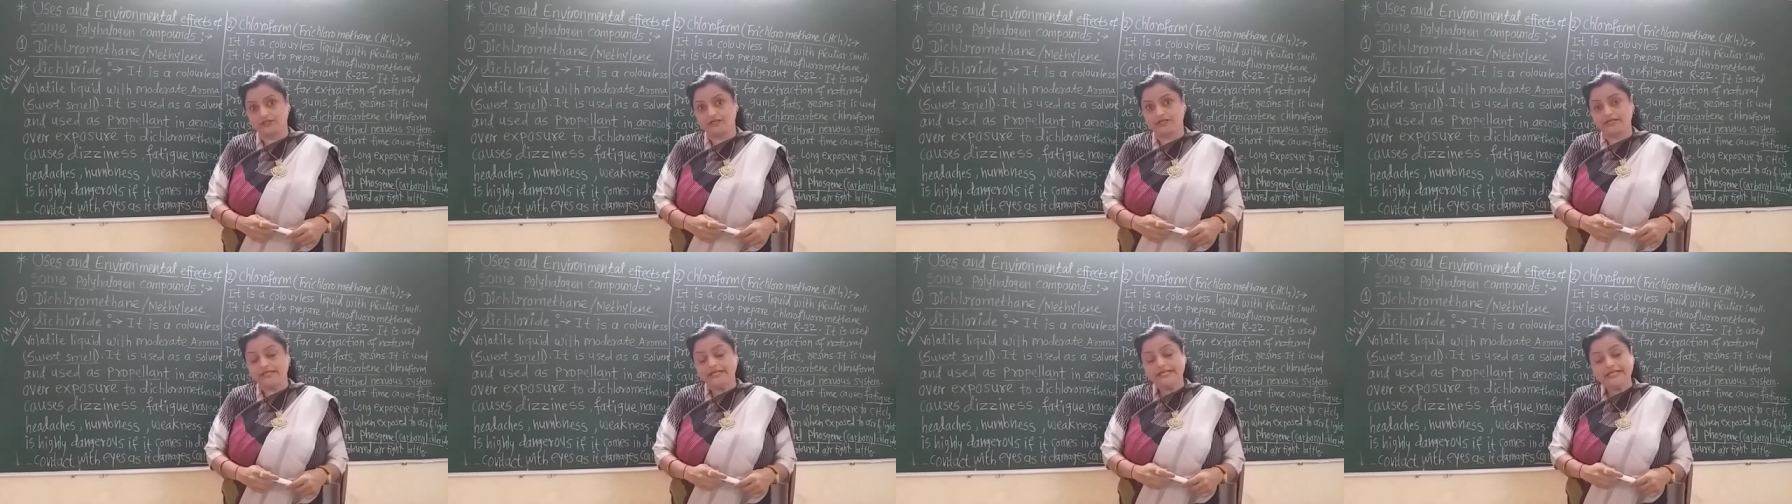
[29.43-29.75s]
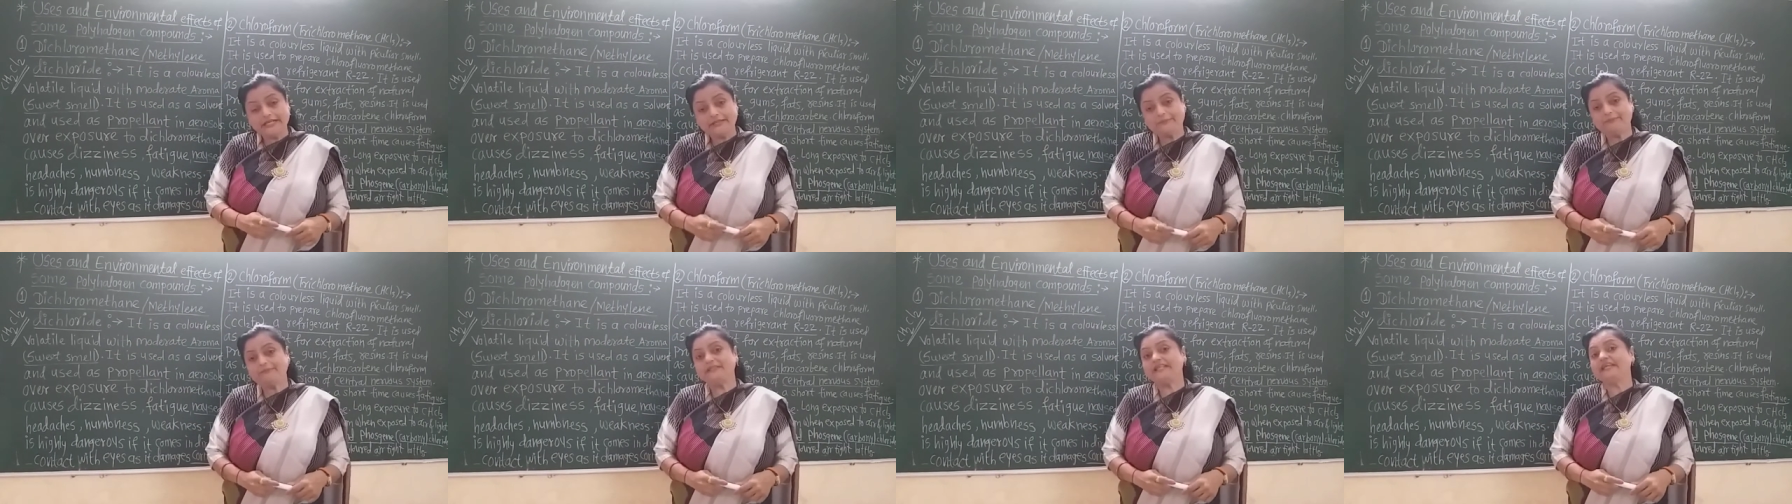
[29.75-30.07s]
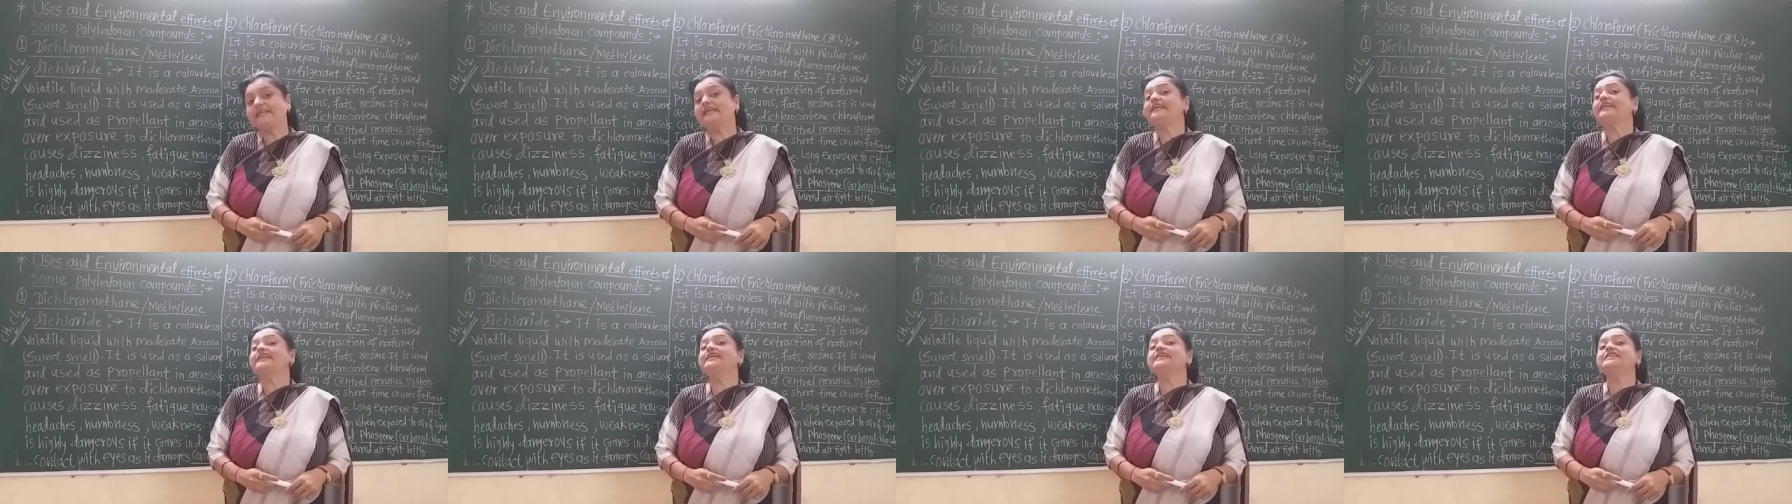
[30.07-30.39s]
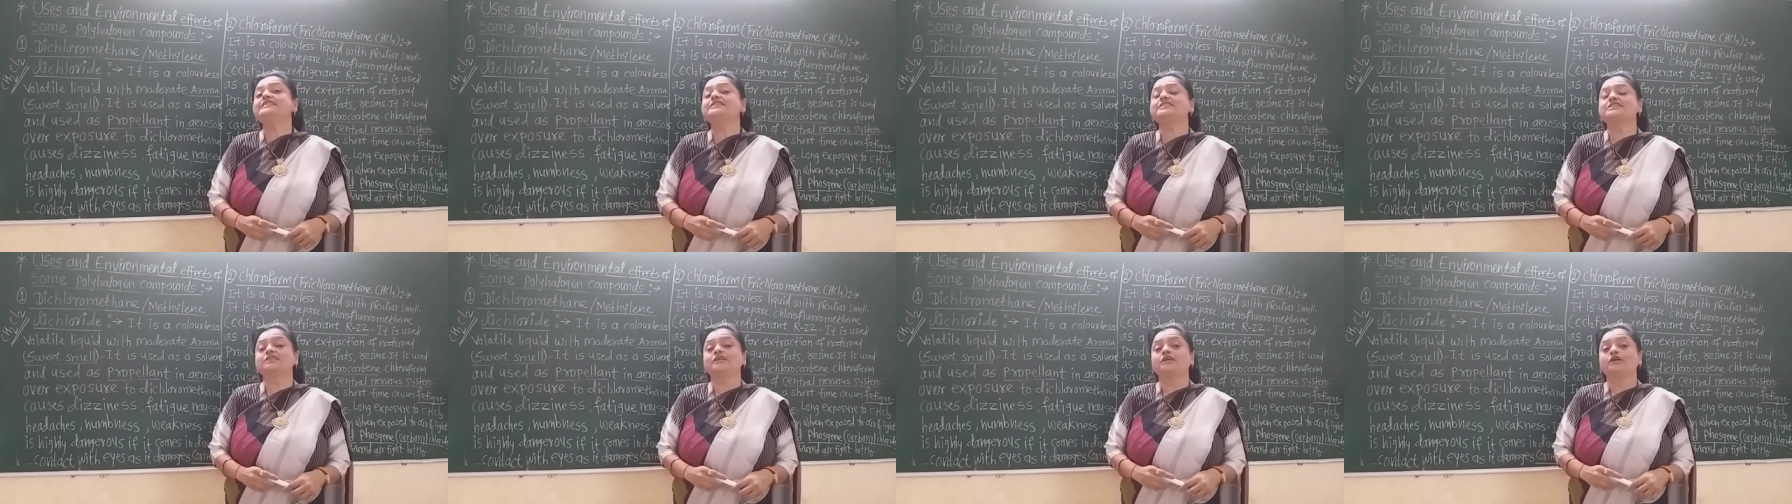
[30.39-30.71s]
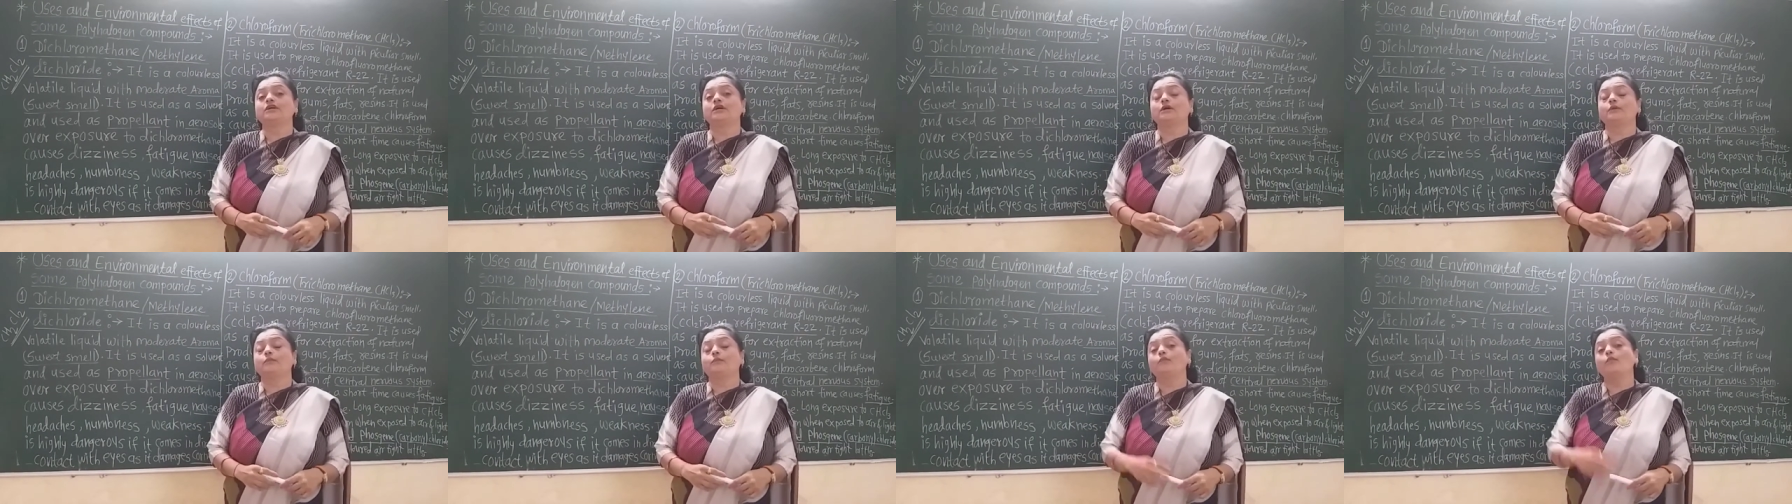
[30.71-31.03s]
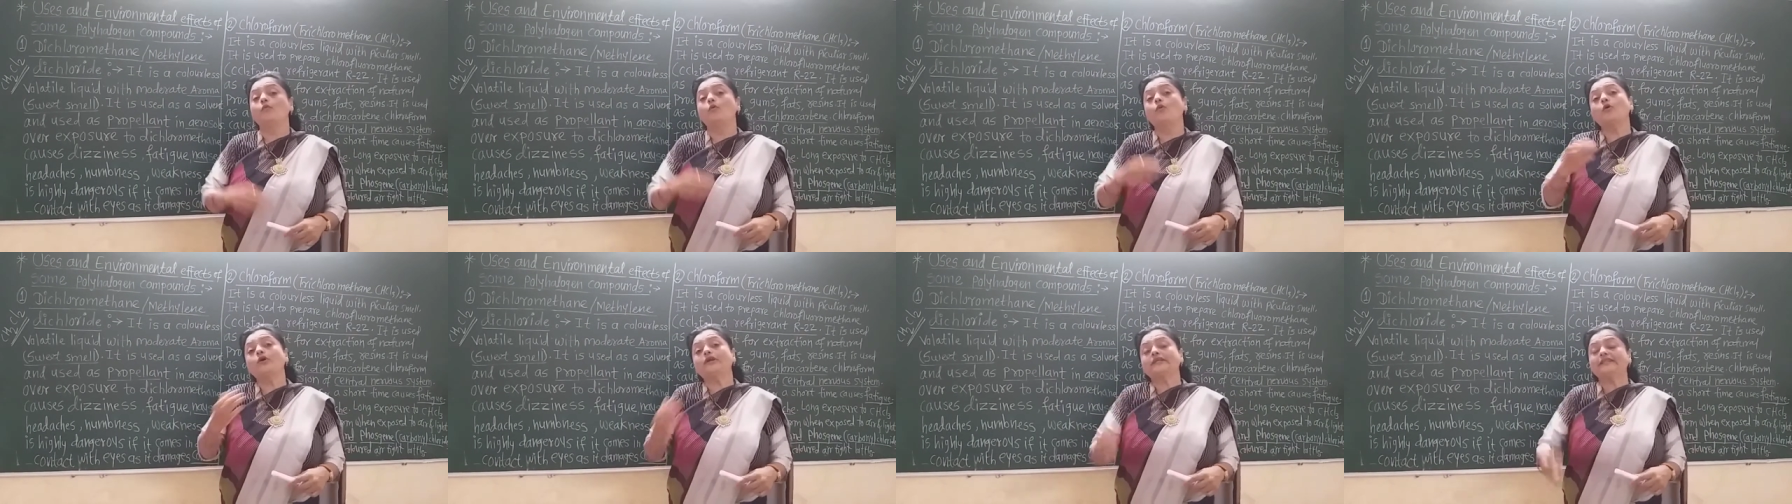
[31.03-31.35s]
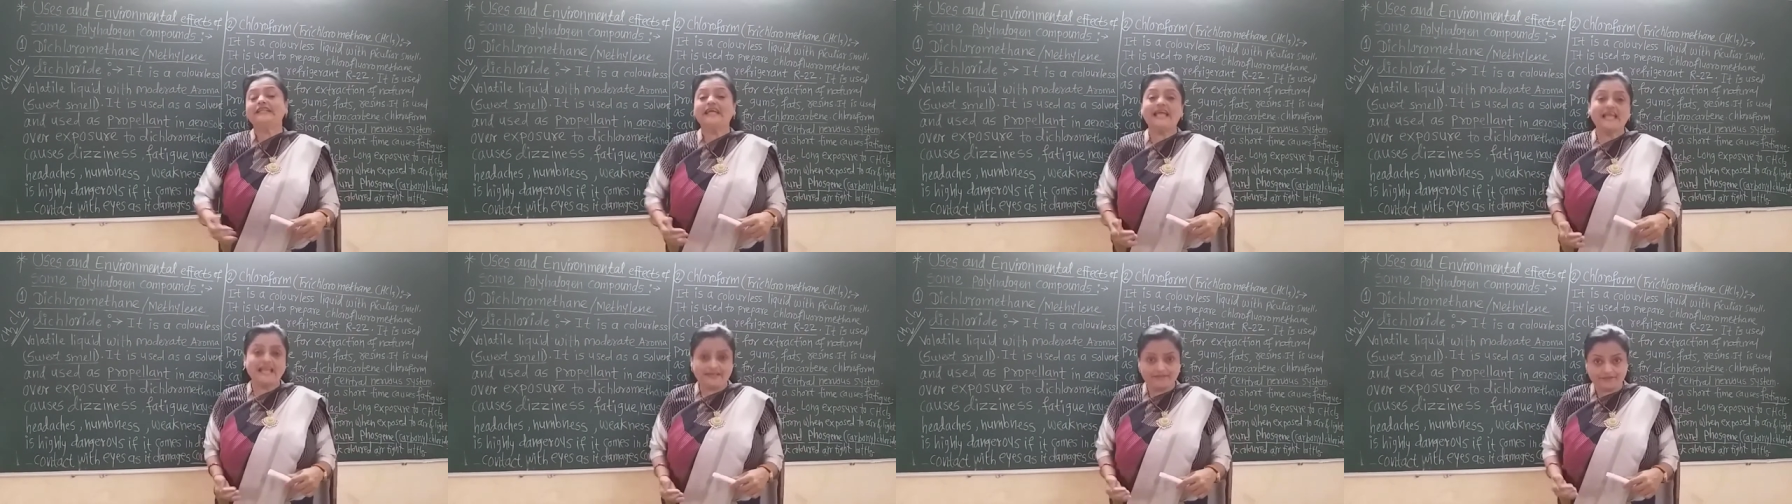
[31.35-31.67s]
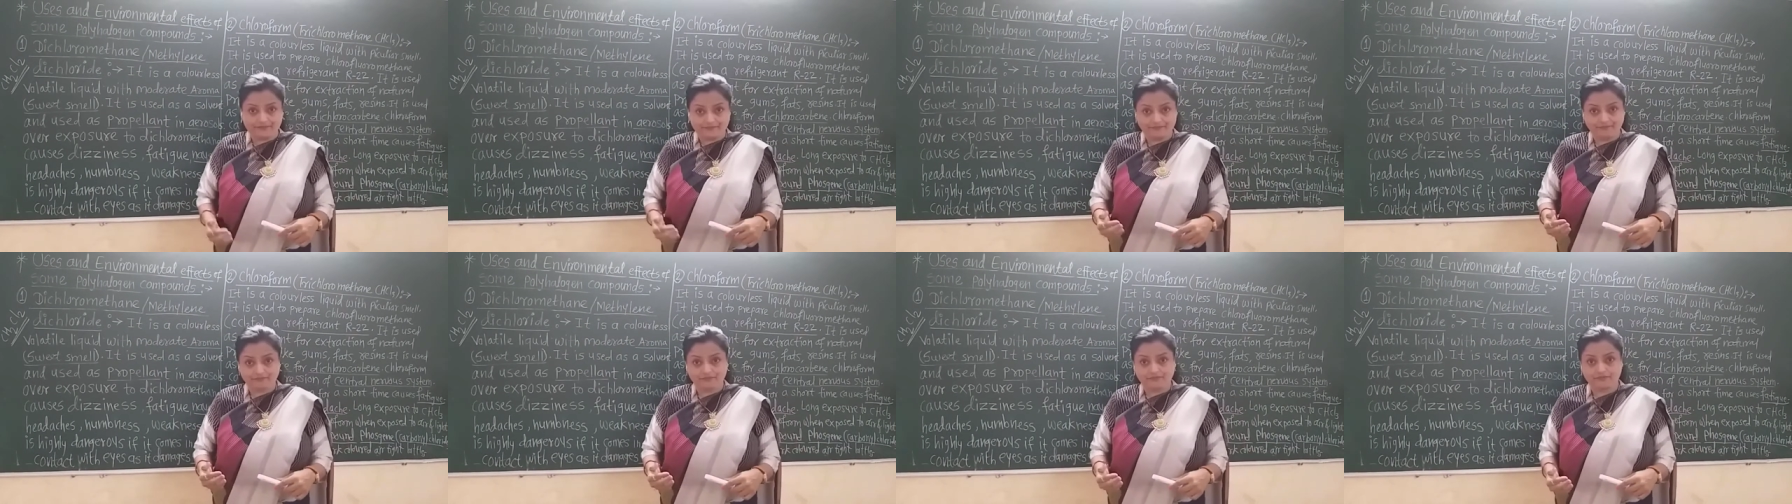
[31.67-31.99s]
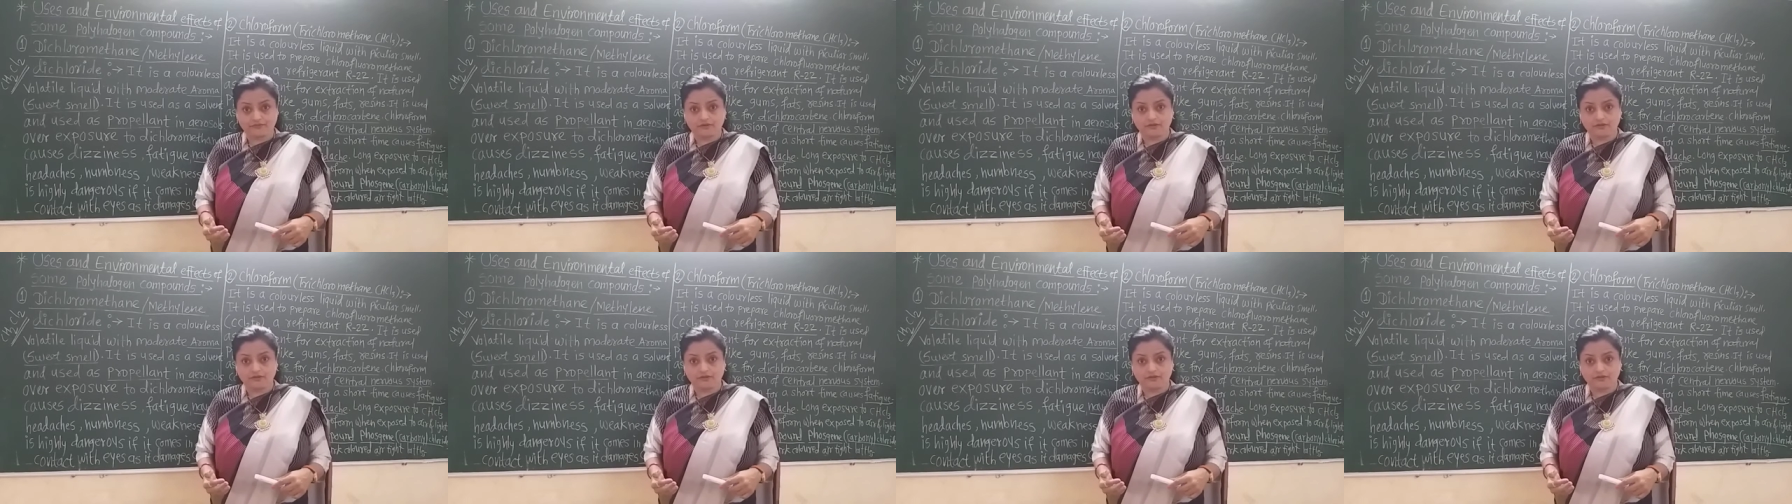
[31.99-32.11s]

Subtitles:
If there is more than